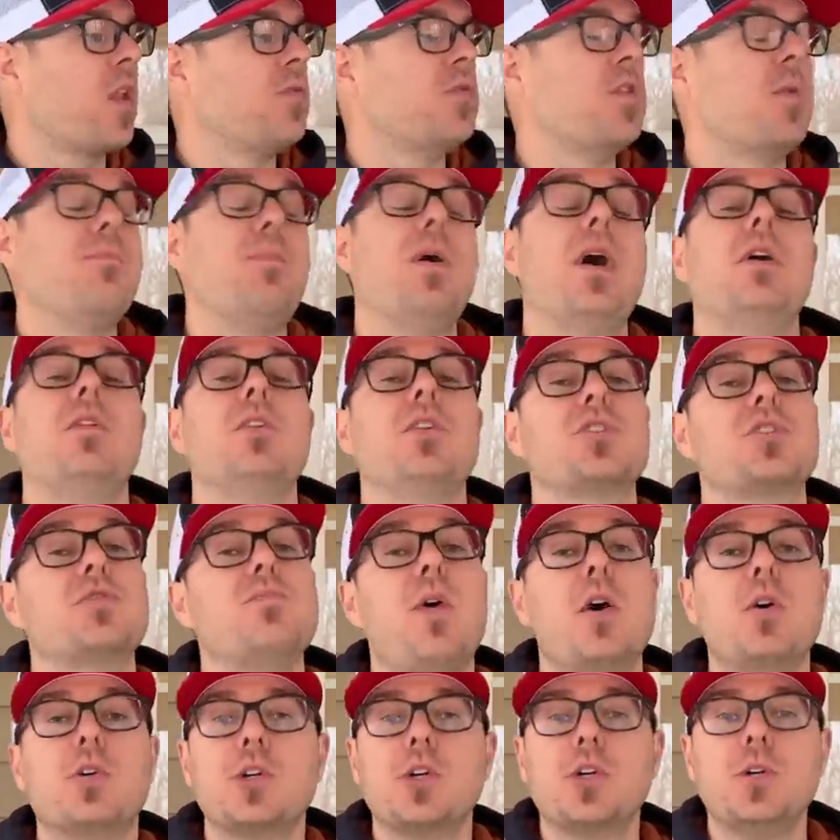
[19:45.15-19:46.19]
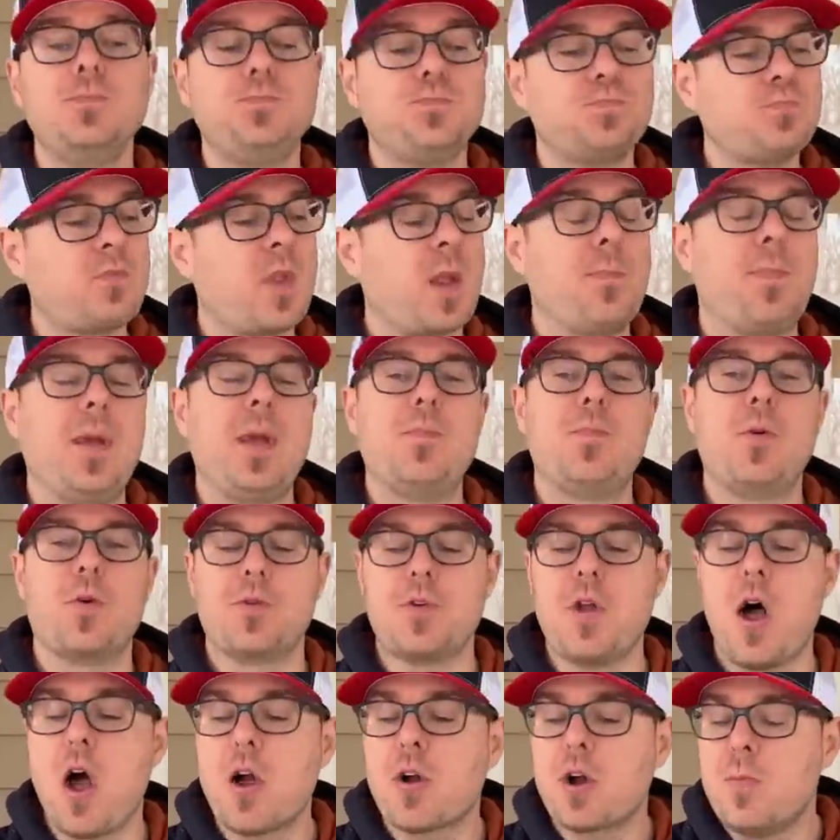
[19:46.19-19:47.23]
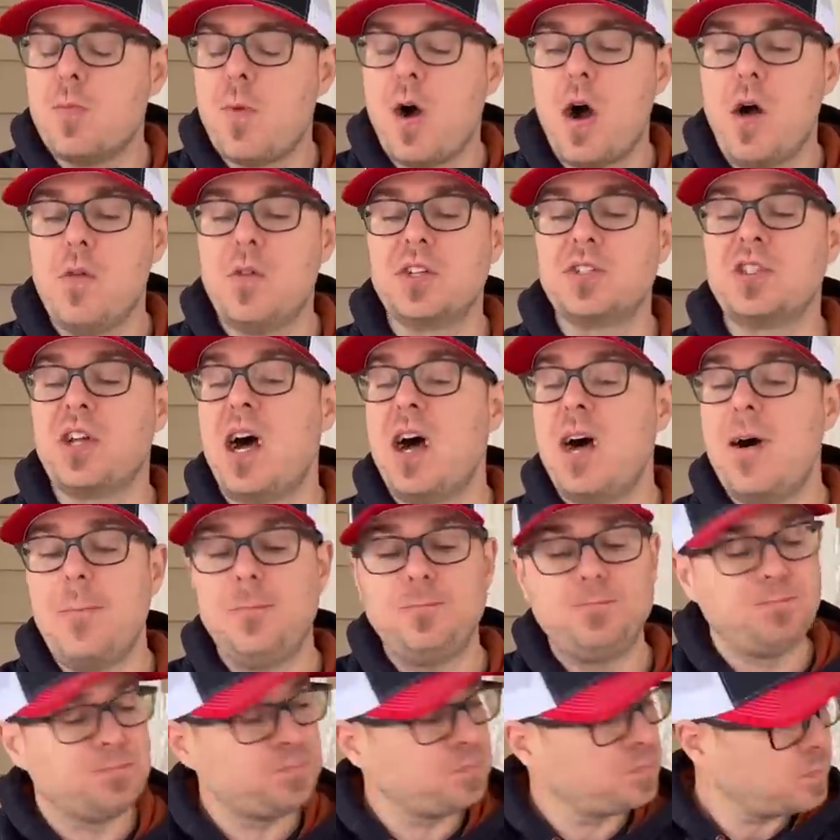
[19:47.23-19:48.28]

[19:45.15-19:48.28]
The pellet smoker. People knock them all the time.